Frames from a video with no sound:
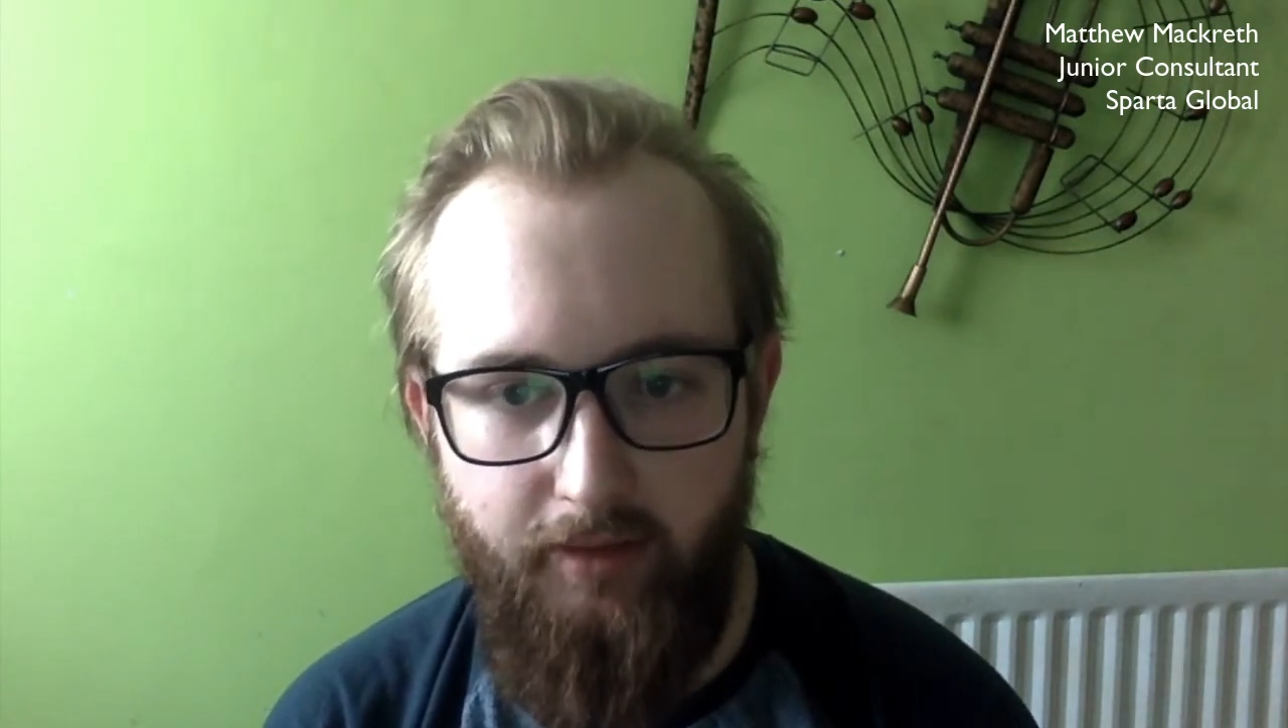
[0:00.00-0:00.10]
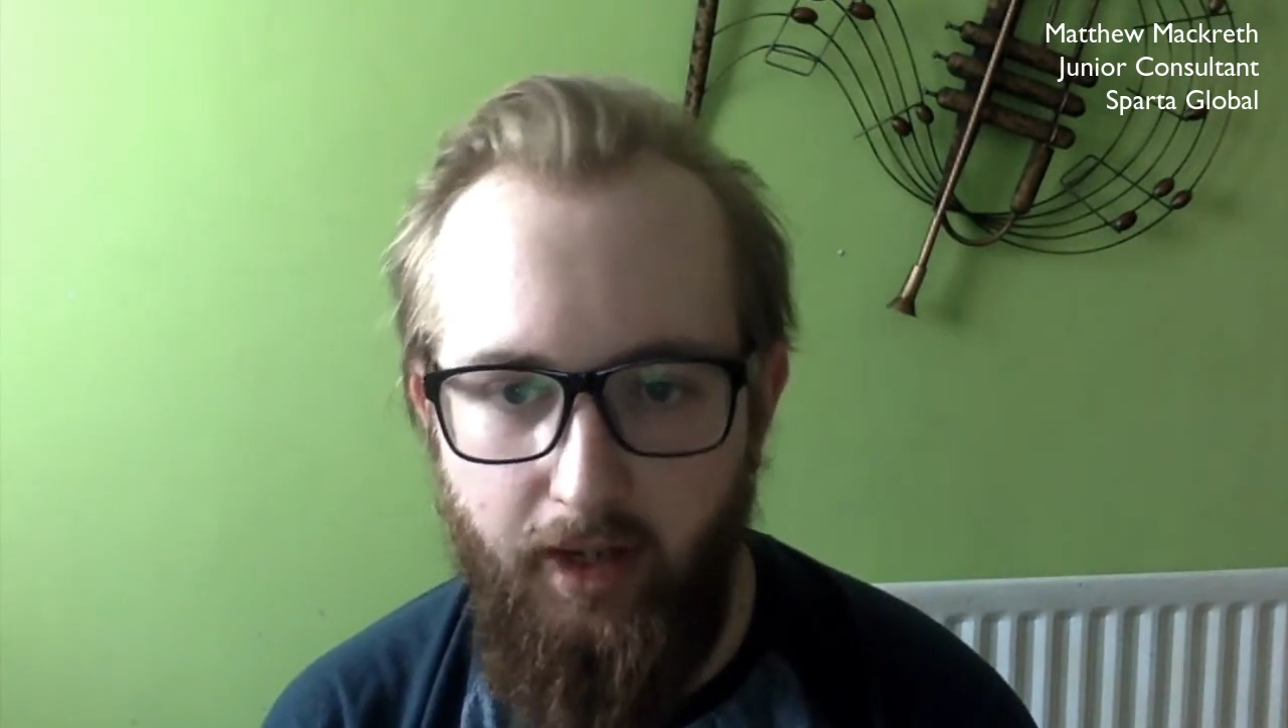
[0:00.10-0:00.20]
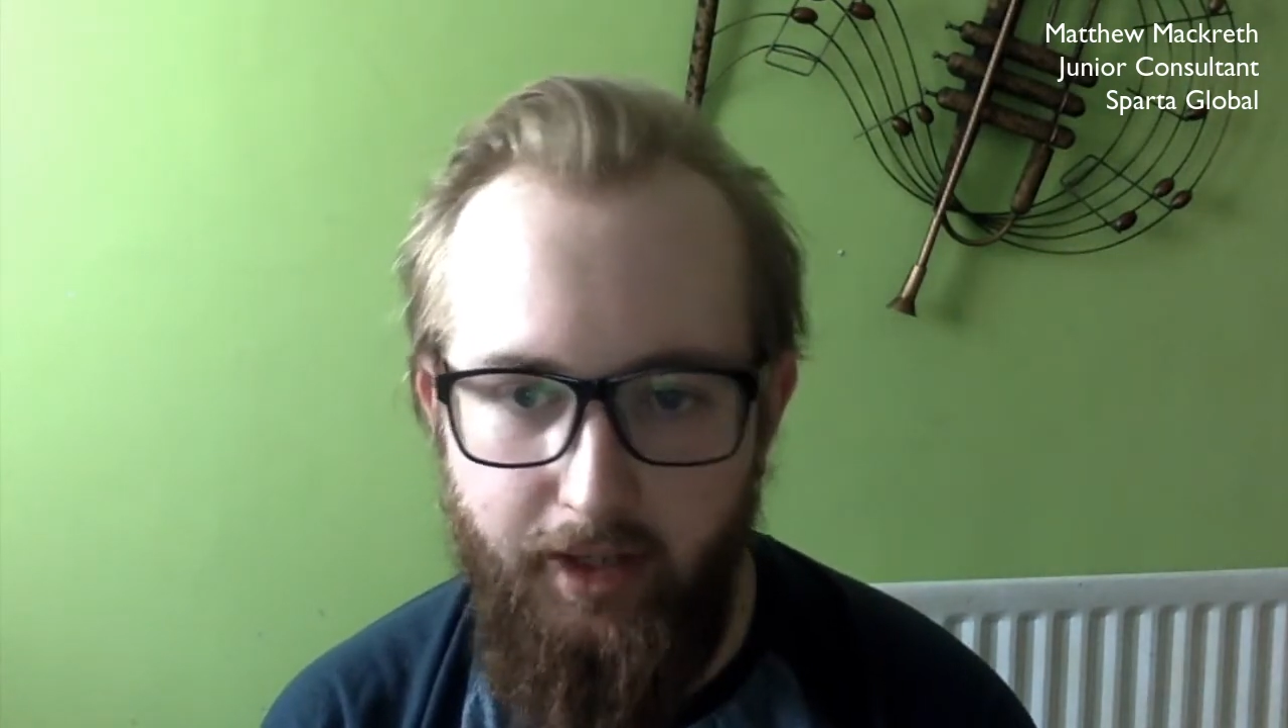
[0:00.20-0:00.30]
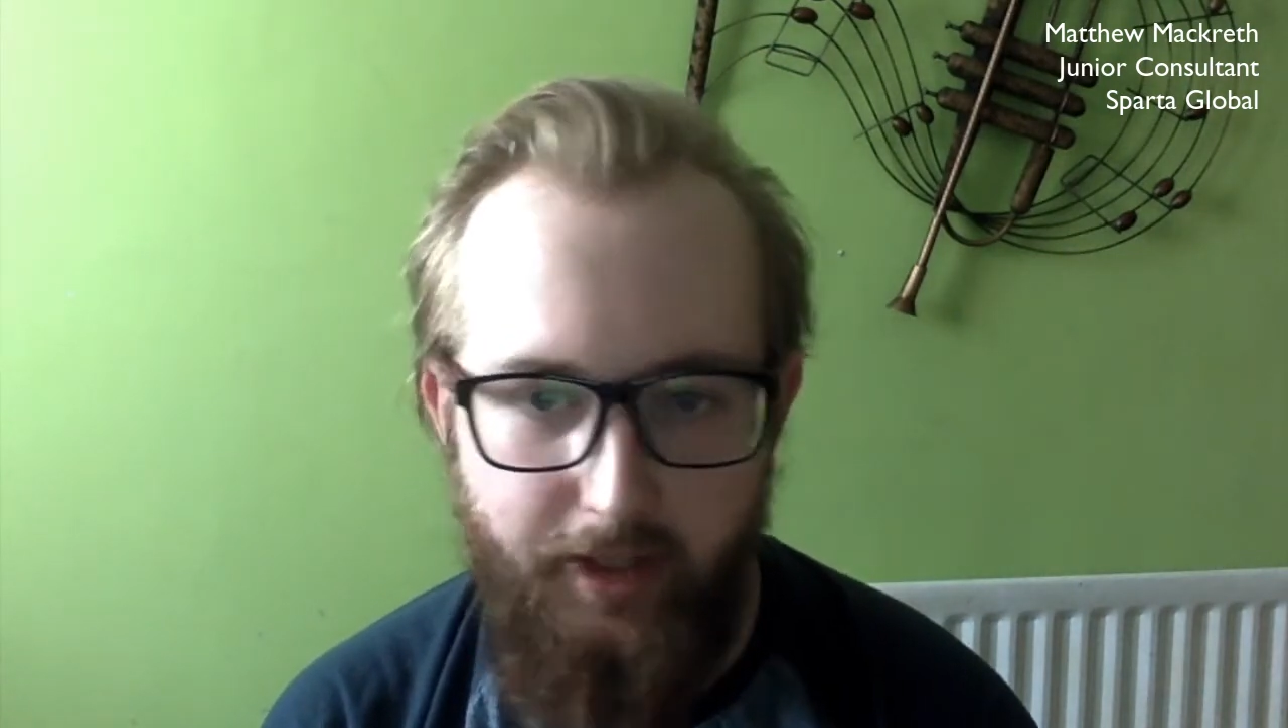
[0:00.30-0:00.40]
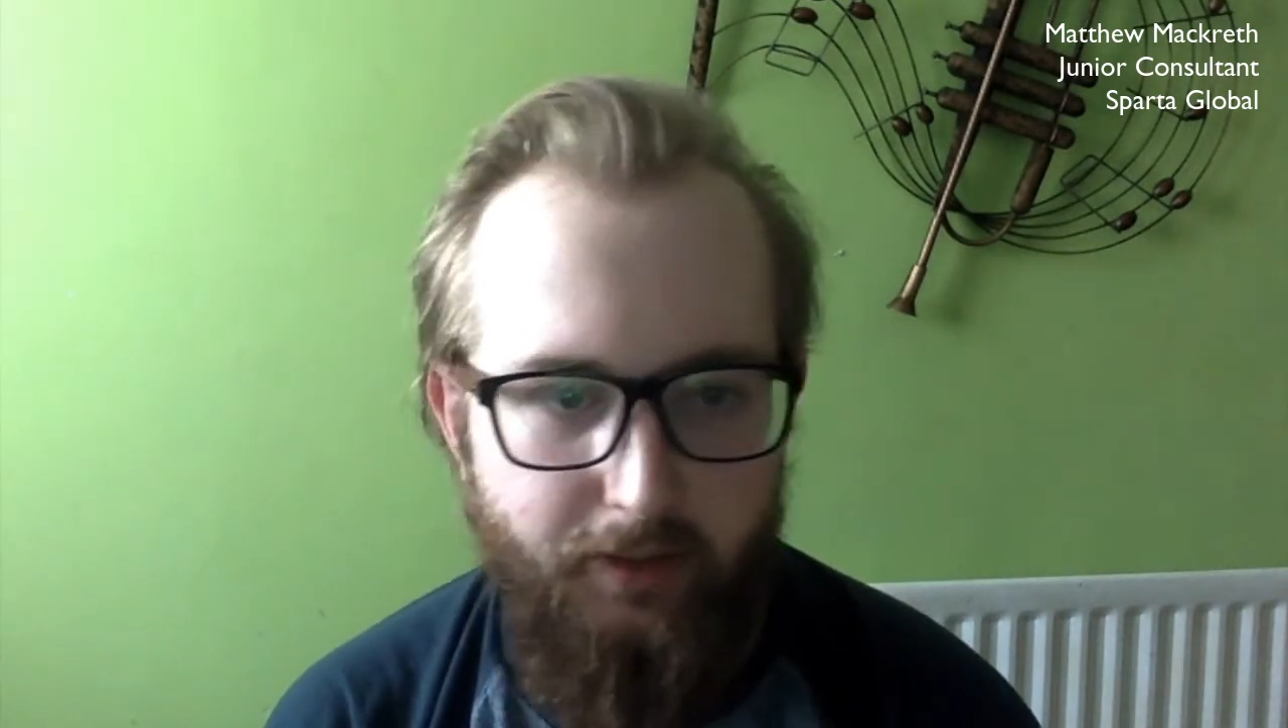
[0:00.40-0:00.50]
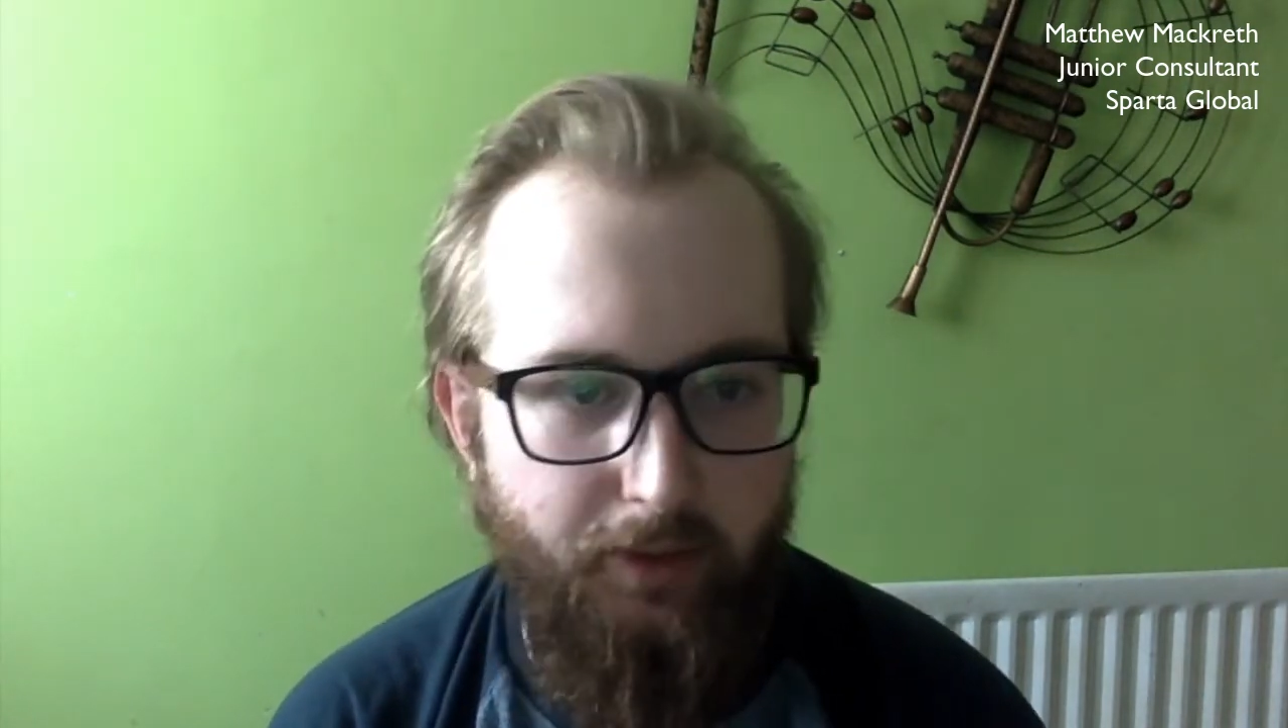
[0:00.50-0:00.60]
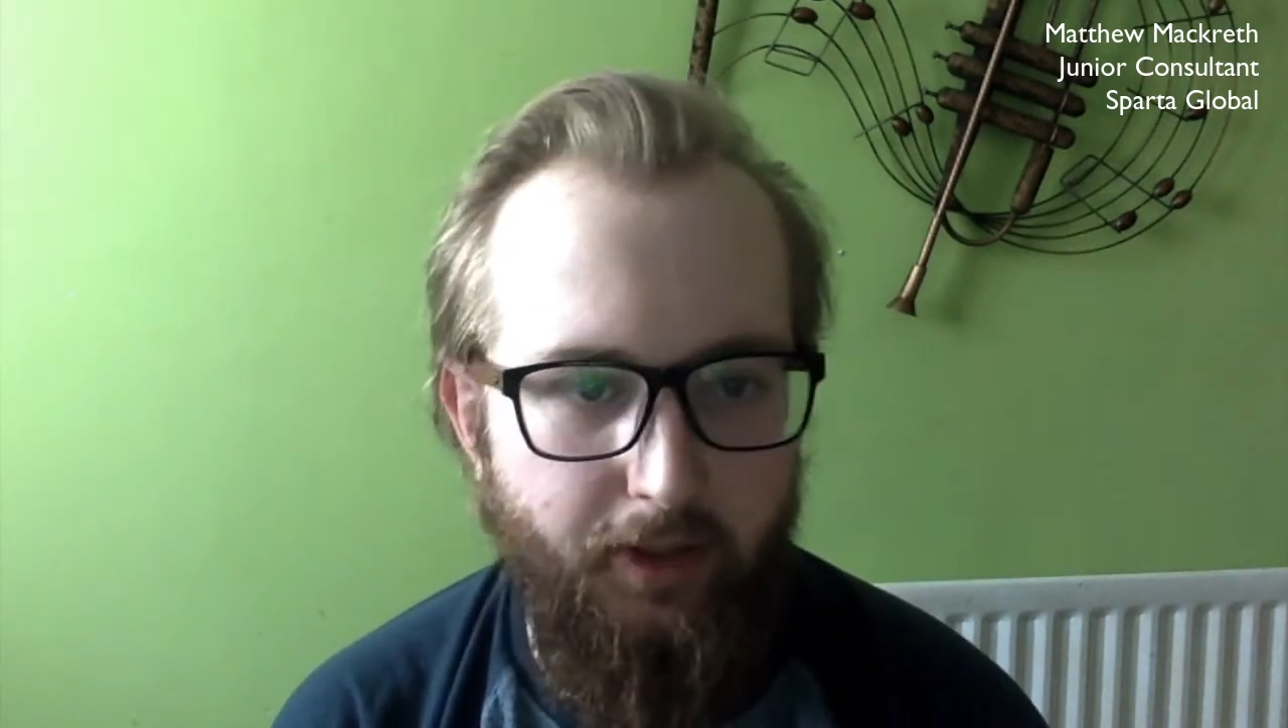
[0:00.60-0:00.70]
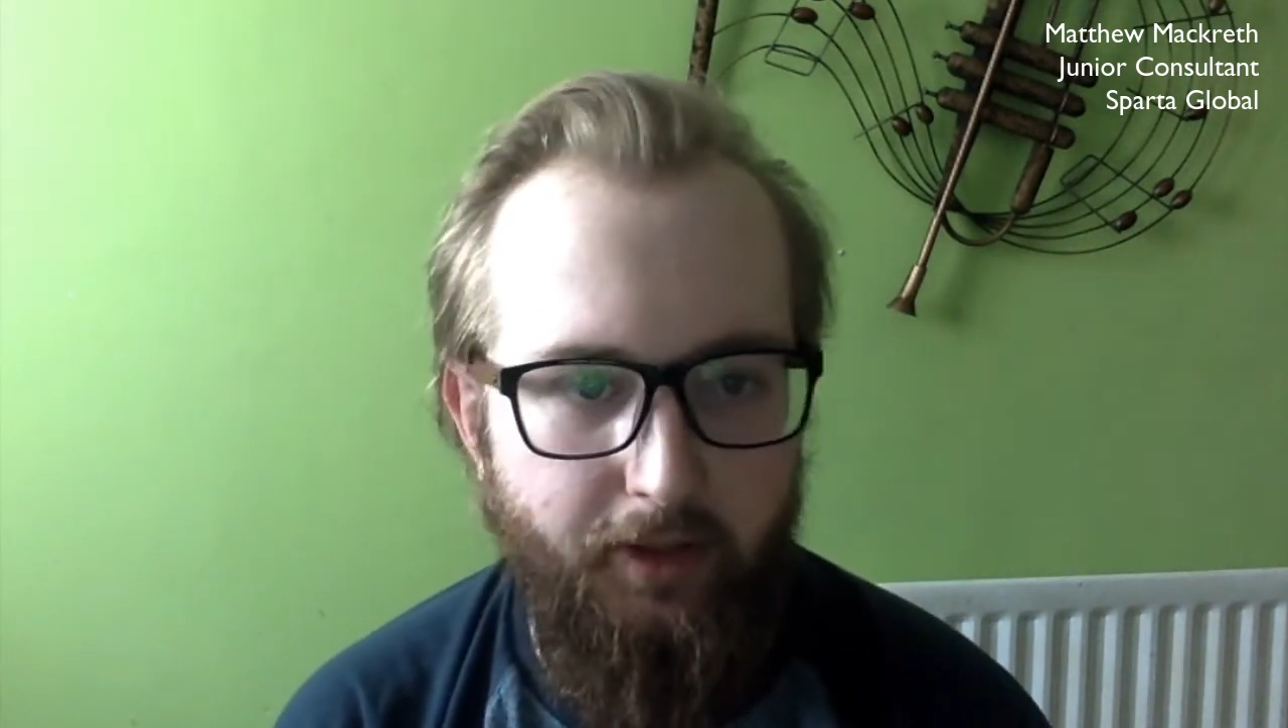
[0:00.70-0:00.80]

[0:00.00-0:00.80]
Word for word: I need to work